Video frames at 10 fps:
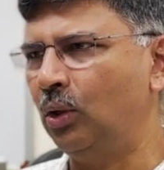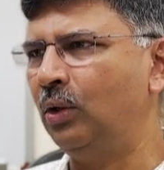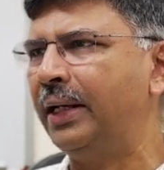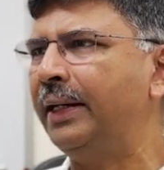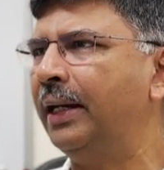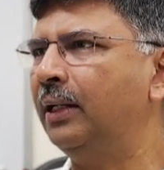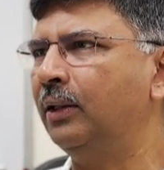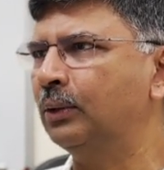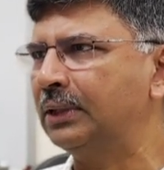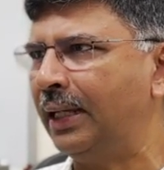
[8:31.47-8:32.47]
go out and get
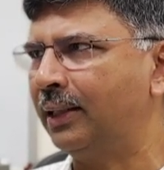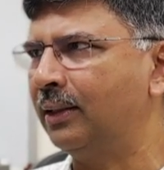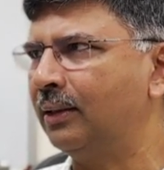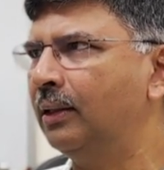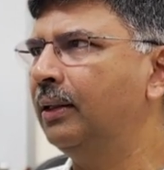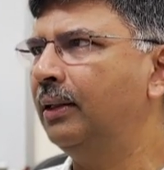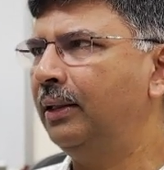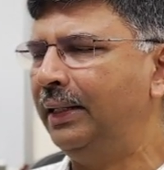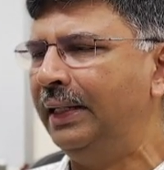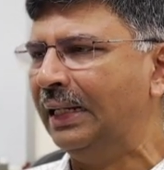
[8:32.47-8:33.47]
used, like the
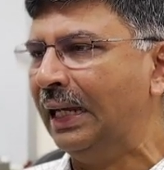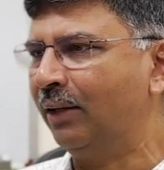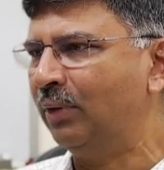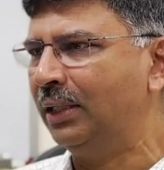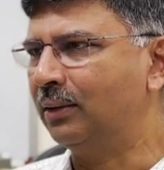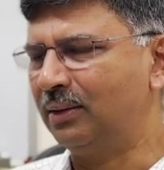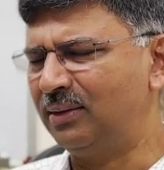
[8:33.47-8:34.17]
Indian language,